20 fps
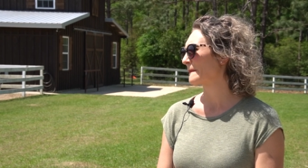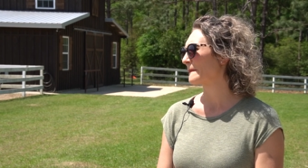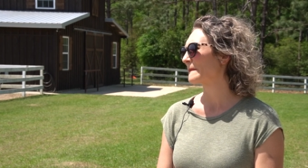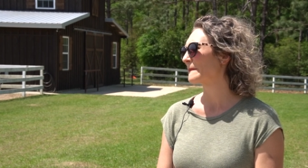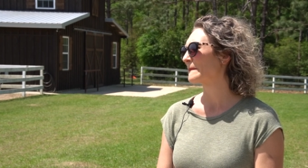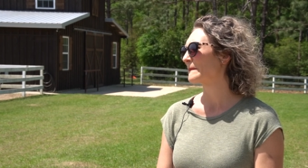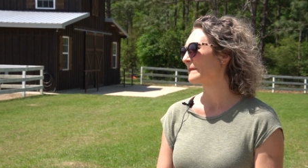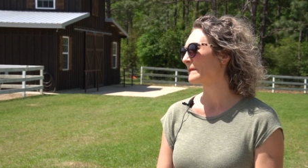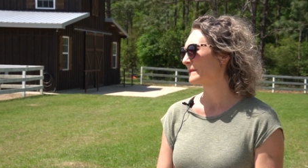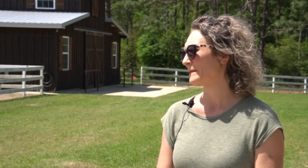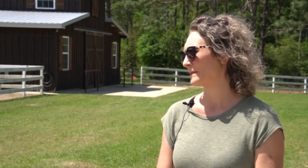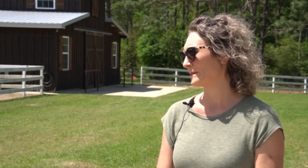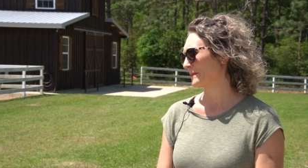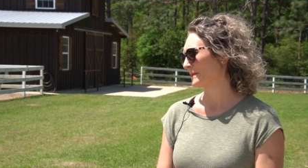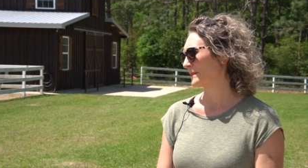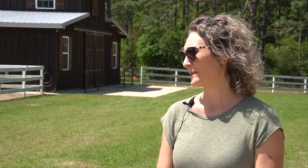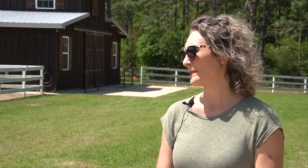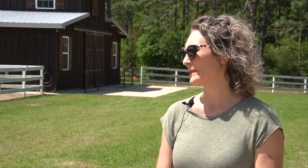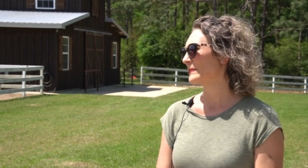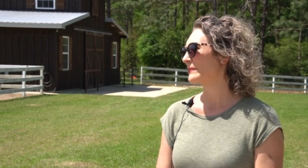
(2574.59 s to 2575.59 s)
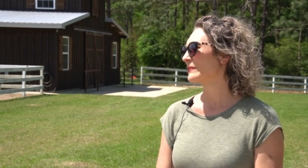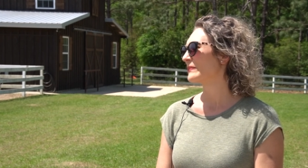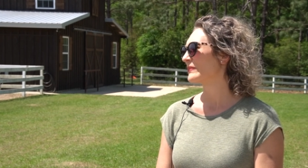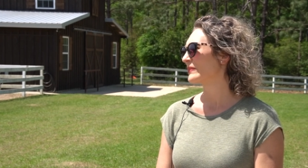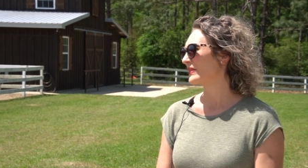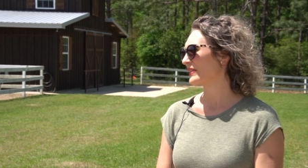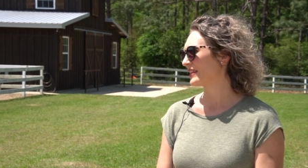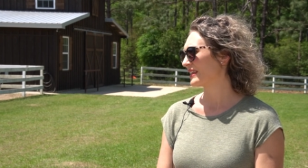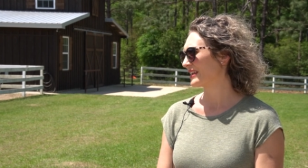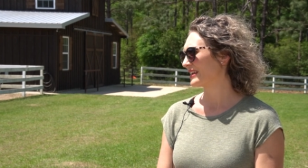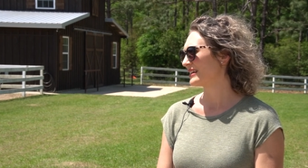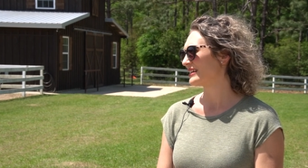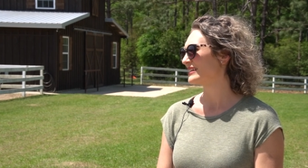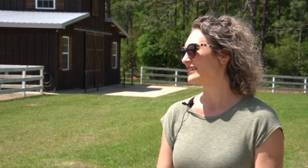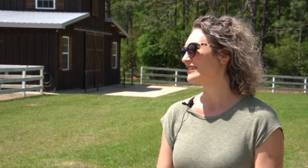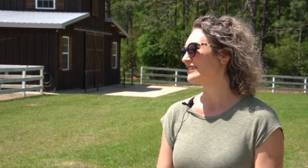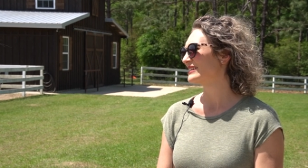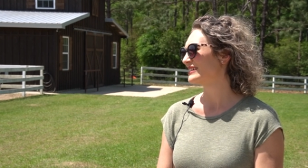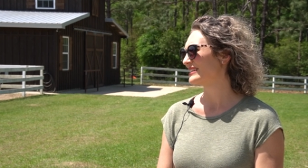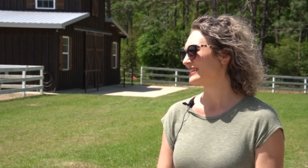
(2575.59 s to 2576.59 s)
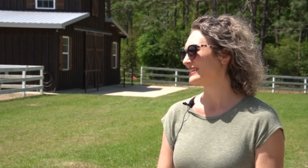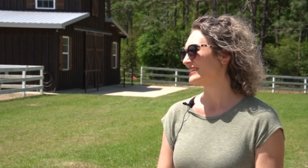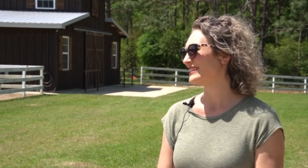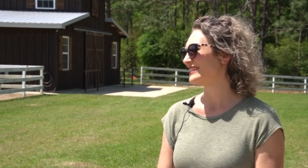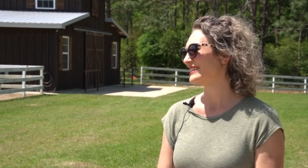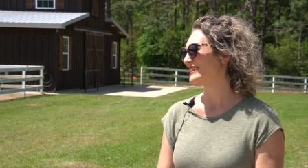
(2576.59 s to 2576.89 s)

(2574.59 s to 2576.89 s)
anything now. And so we did, we all built